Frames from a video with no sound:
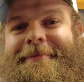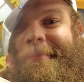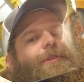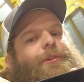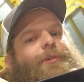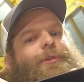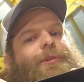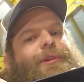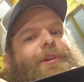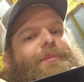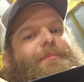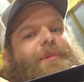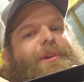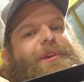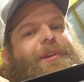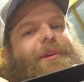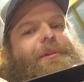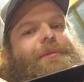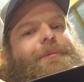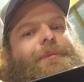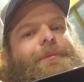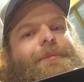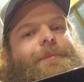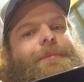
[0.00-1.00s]
Door number
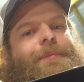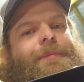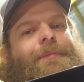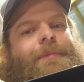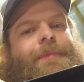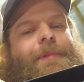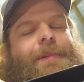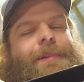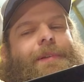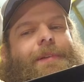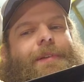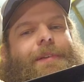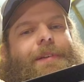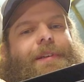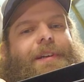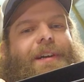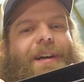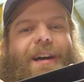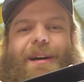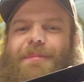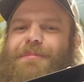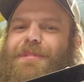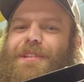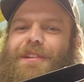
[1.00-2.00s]
2.
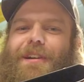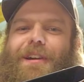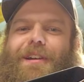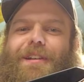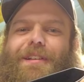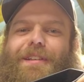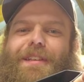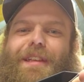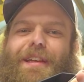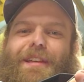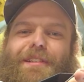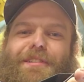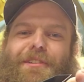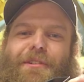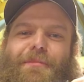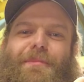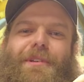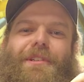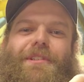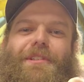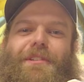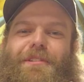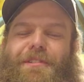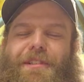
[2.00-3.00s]
I'm sorry to take so
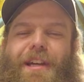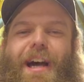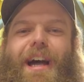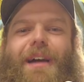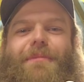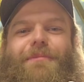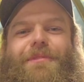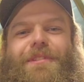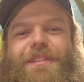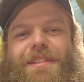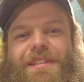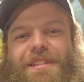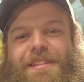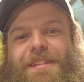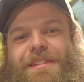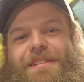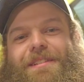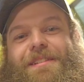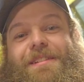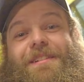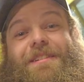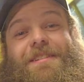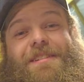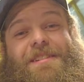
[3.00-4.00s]
much of your time with this
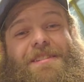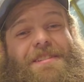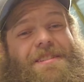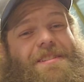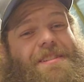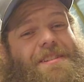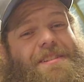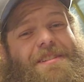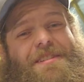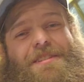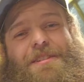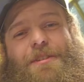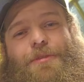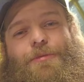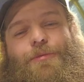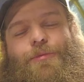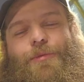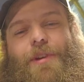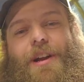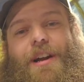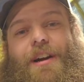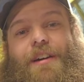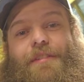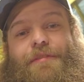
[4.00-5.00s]
install because it's just so
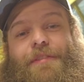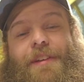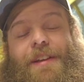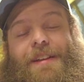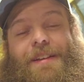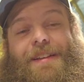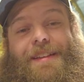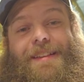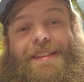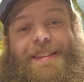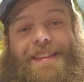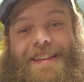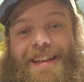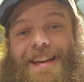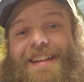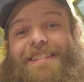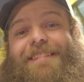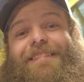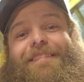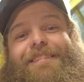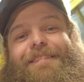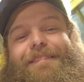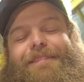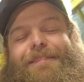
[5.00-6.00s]
rough that
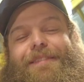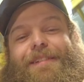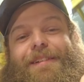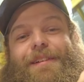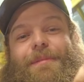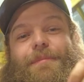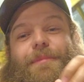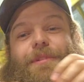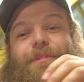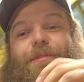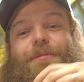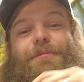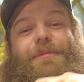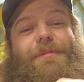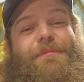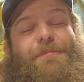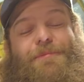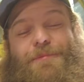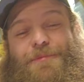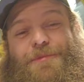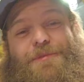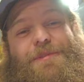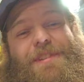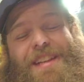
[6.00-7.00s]
I don't know what I'm doing. We
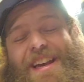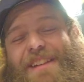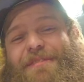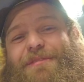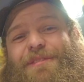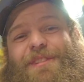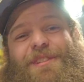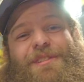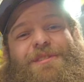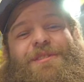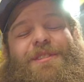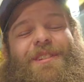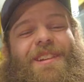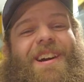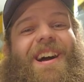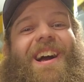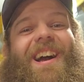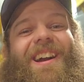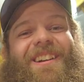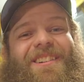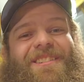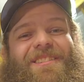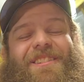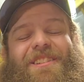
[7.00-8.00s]
definitely should have
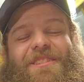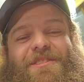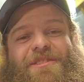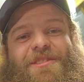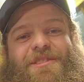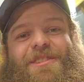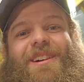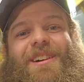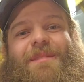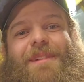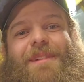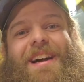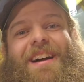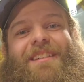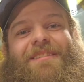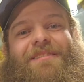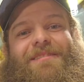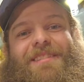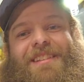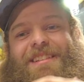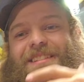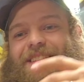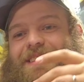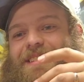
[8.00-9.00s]
hired this job out
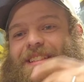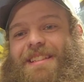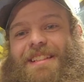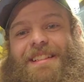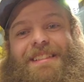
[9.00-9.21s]
because,